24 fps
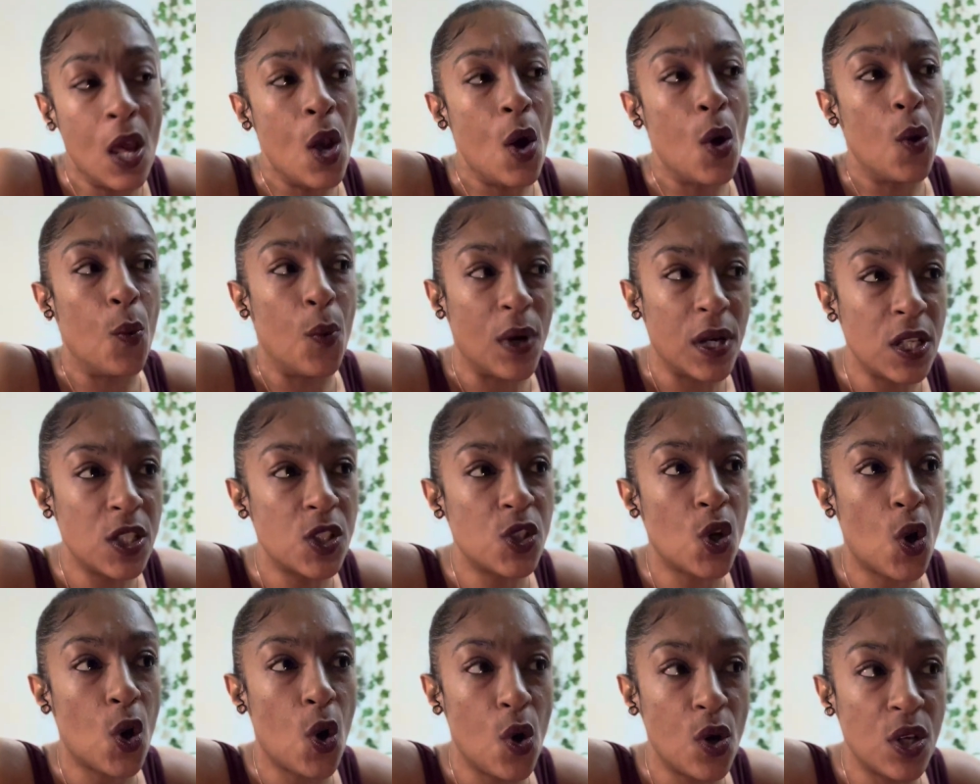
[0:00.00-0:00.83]
What is
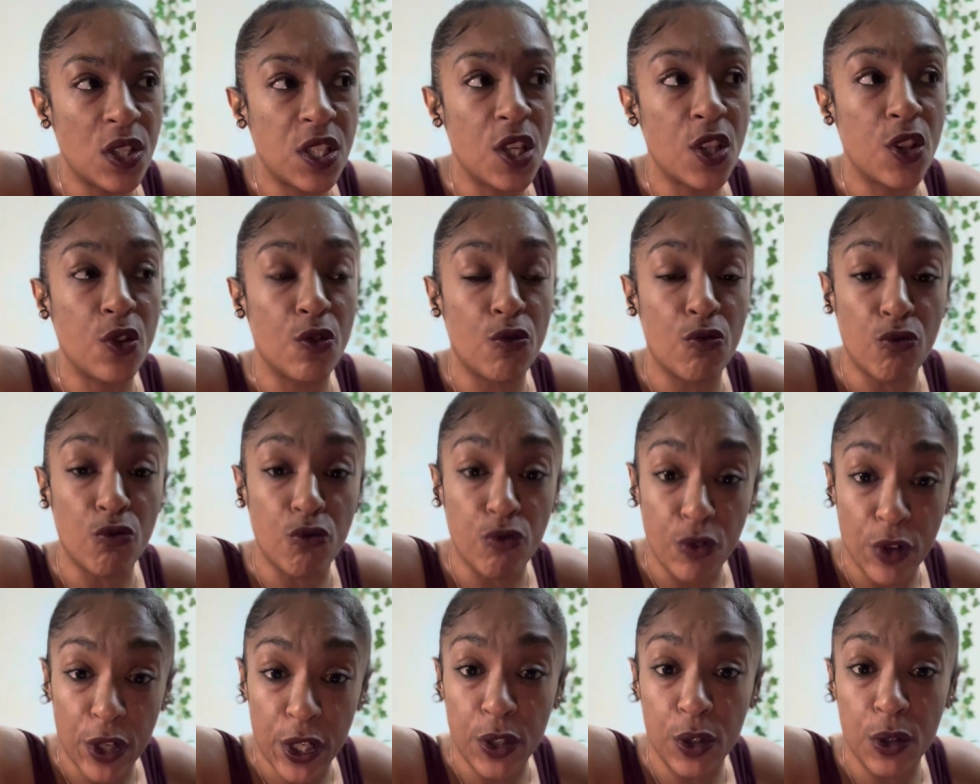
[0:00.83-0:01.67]
causing the
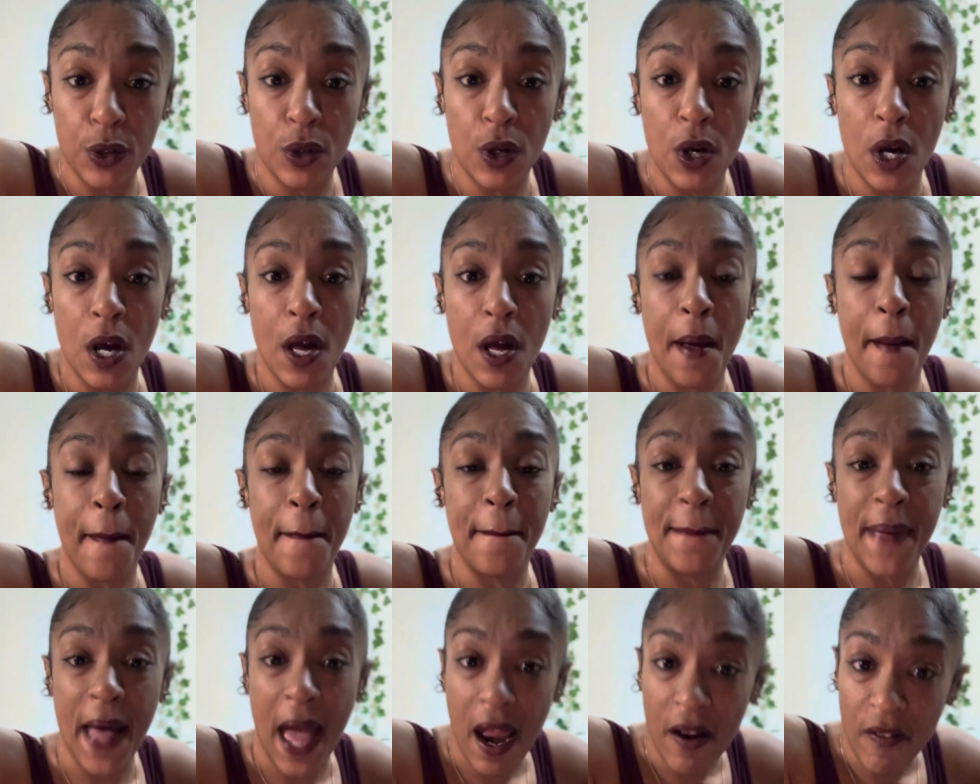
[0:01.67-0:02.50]
real
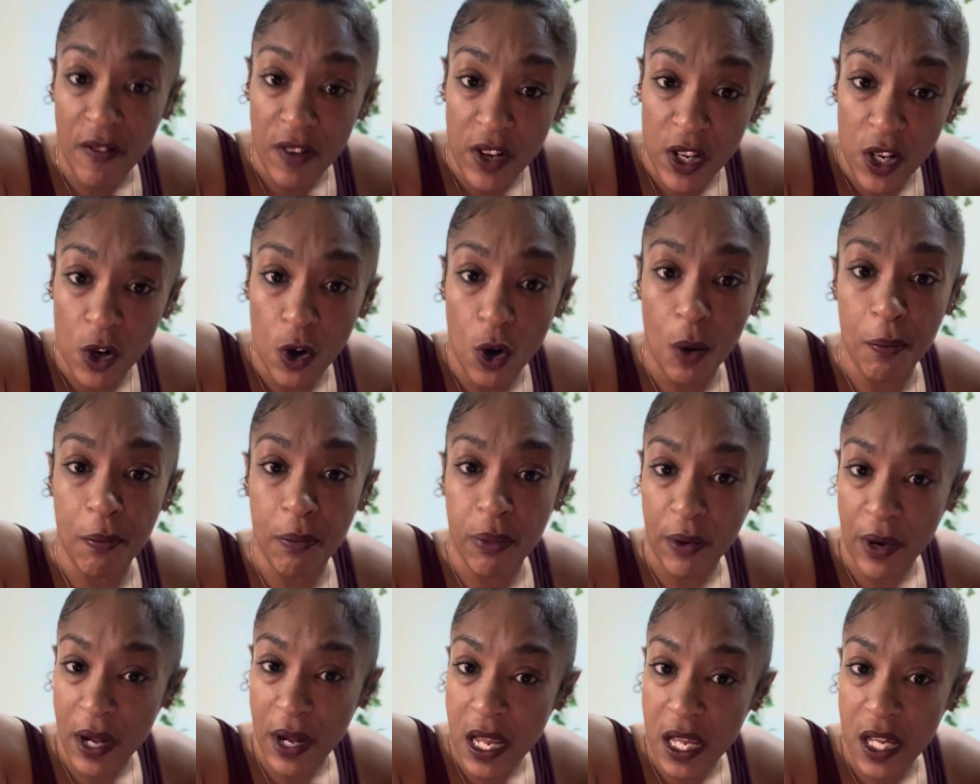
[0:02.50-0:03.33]
barrier or
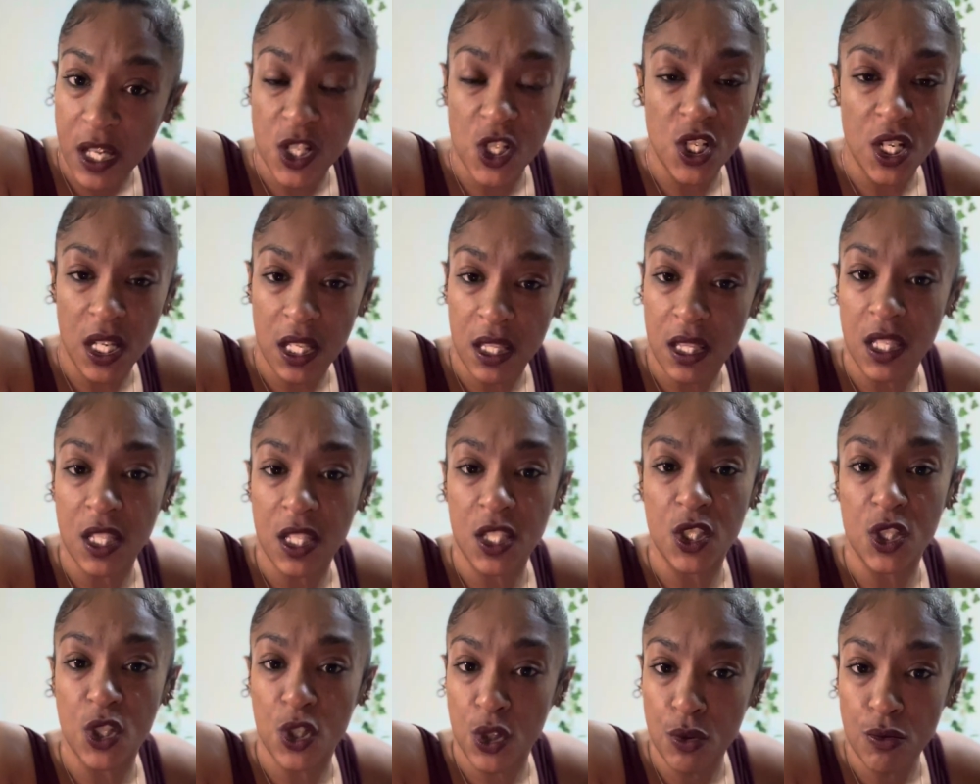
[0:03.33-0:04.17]
breakage in
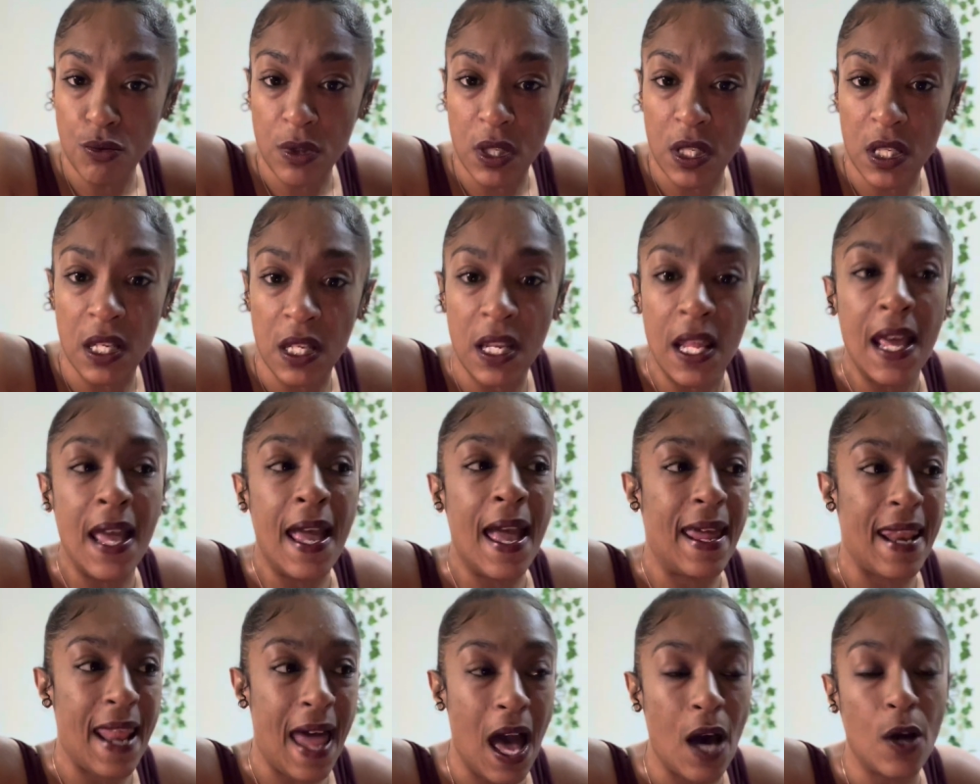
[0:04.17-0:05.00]
this union?
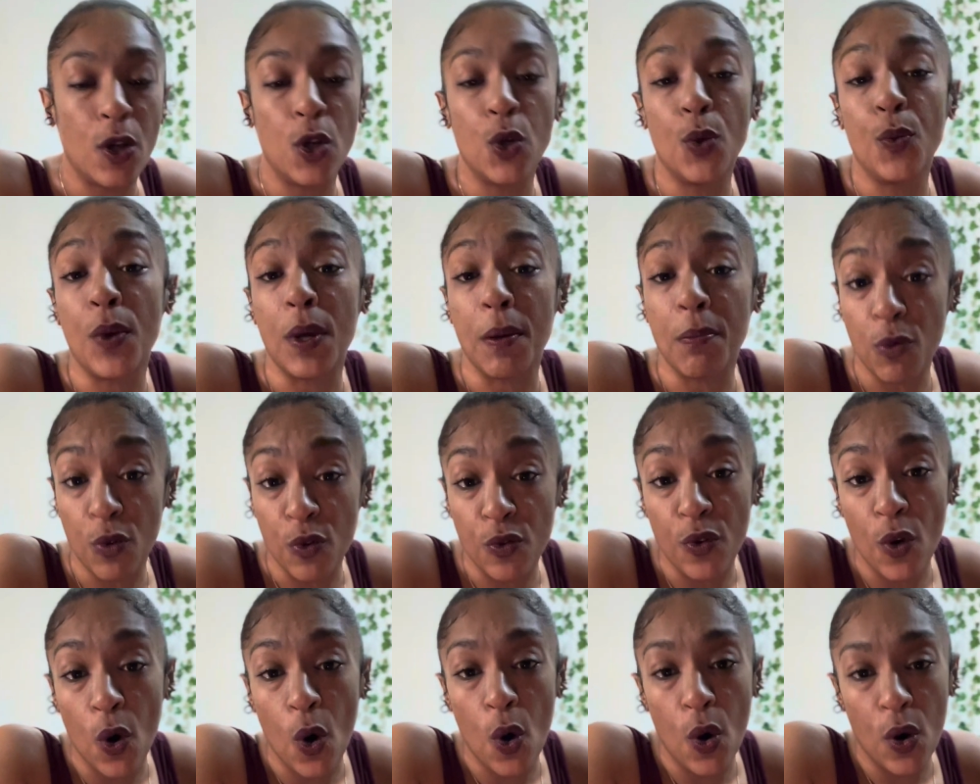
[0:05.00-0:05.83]
And how do we
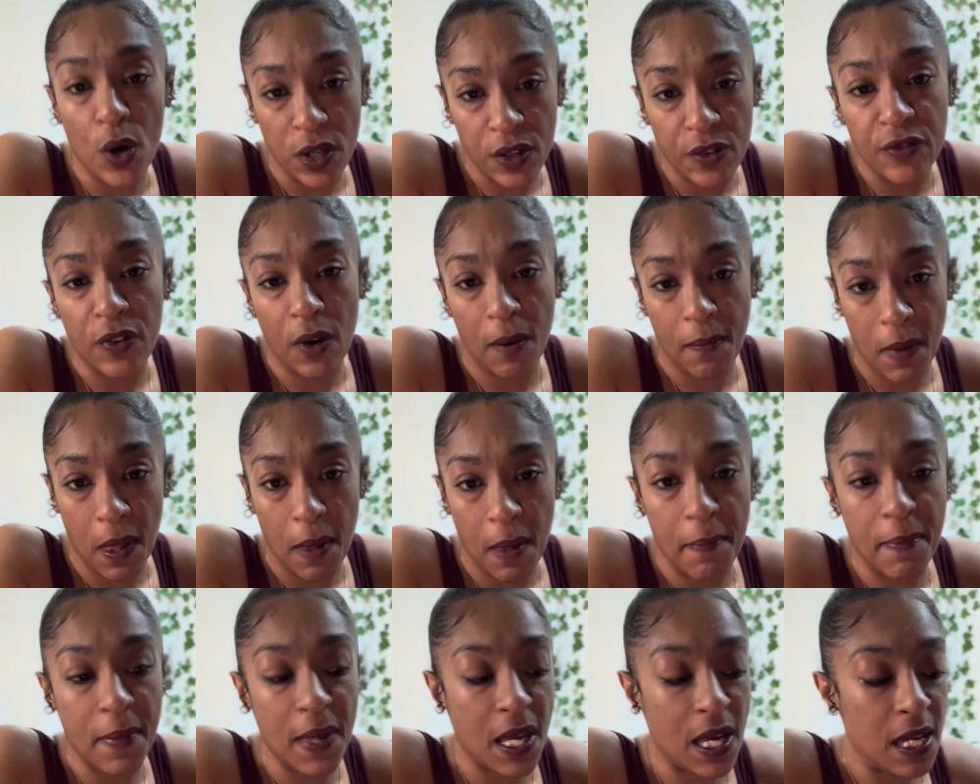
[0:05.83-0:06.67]
move on from it?
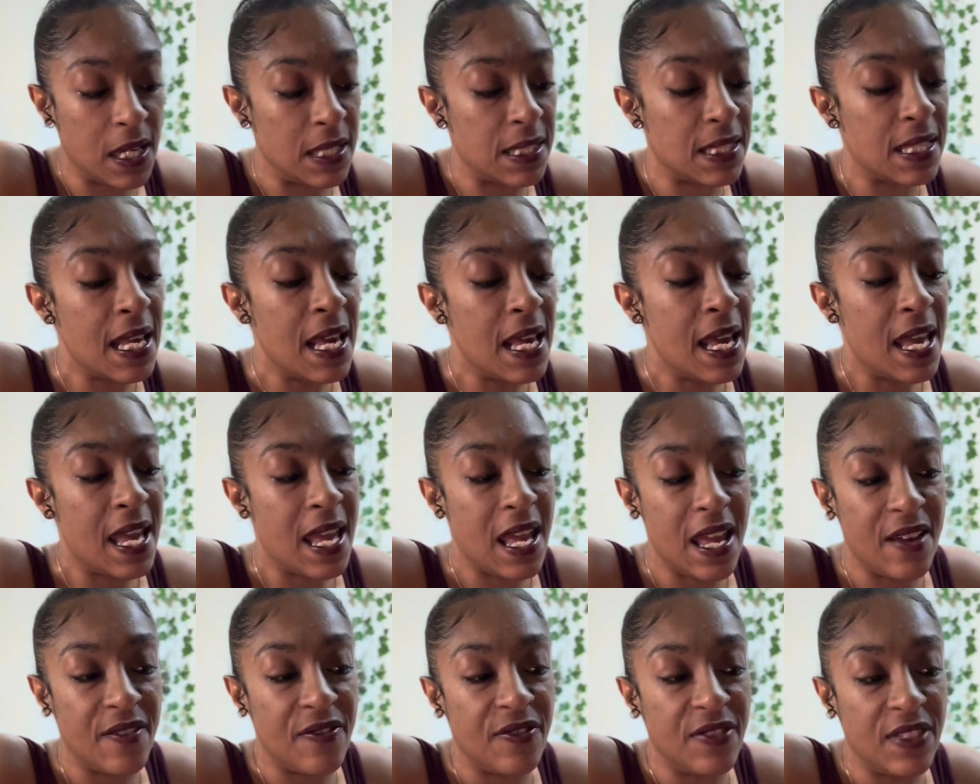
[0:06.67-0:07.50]
Because
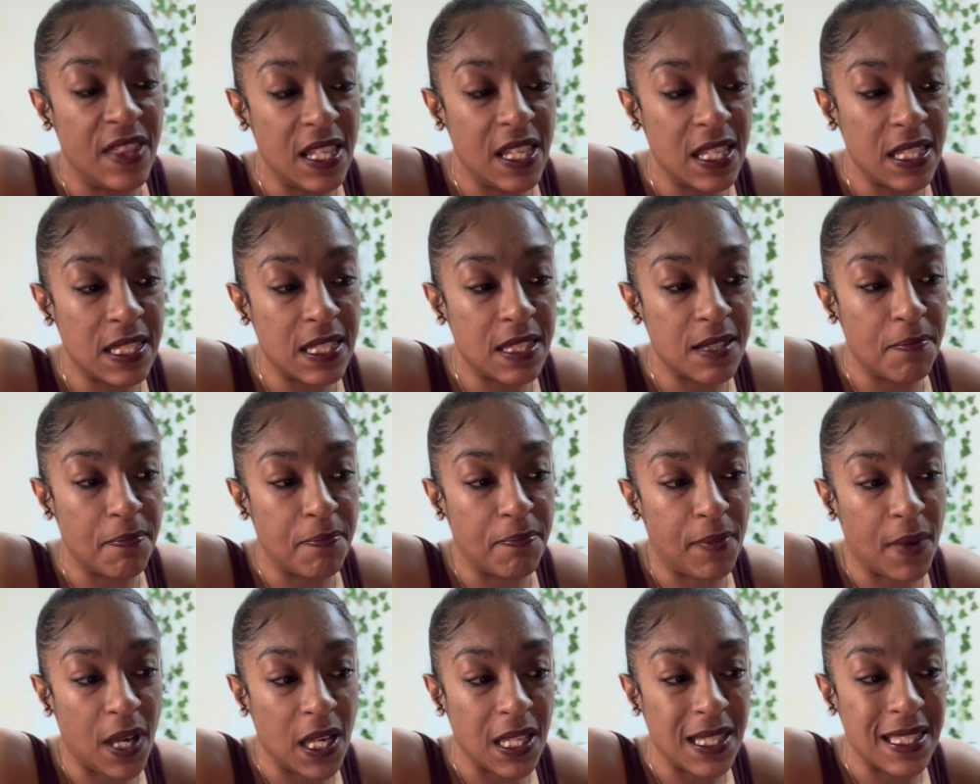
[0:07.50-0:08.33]
if this
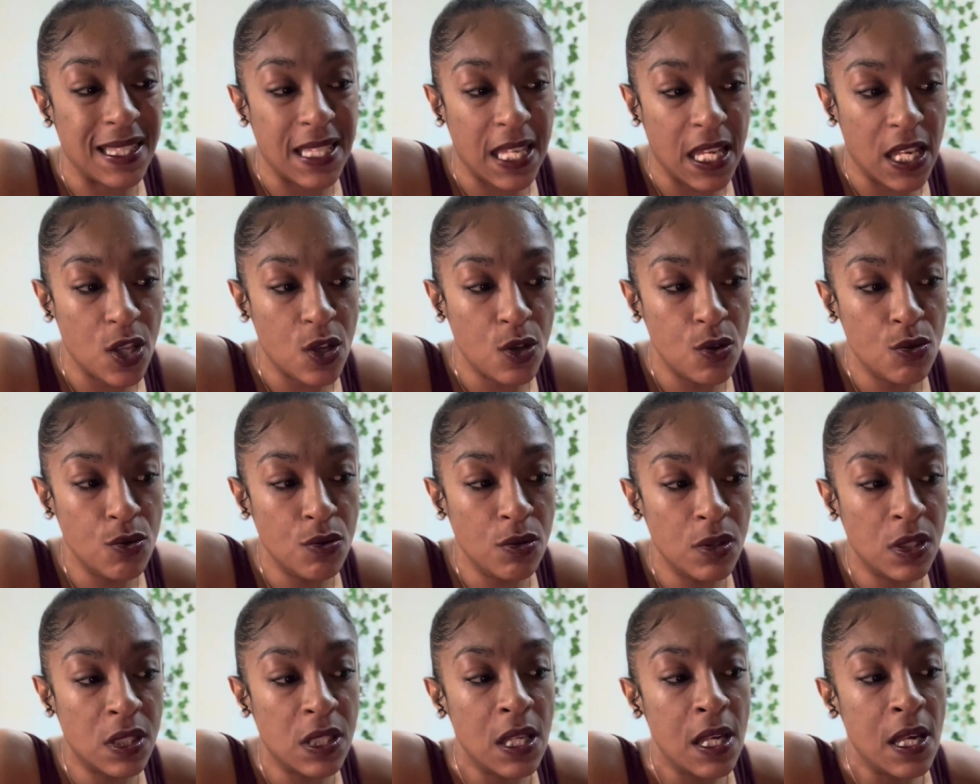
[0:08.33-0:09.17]

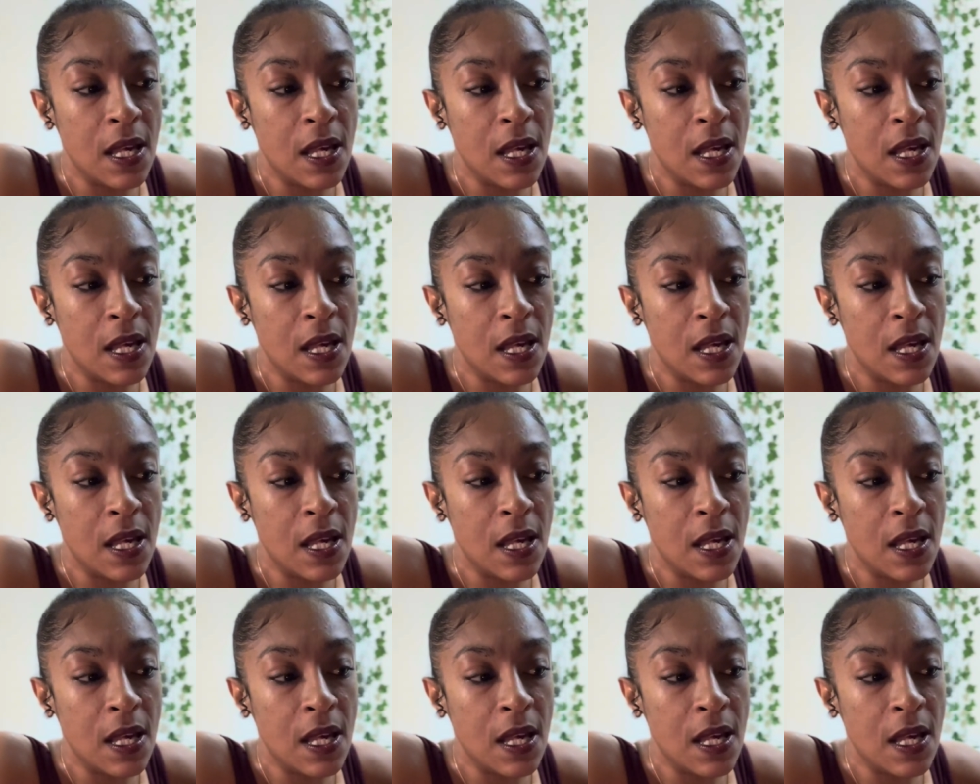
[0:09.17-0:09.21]
continues,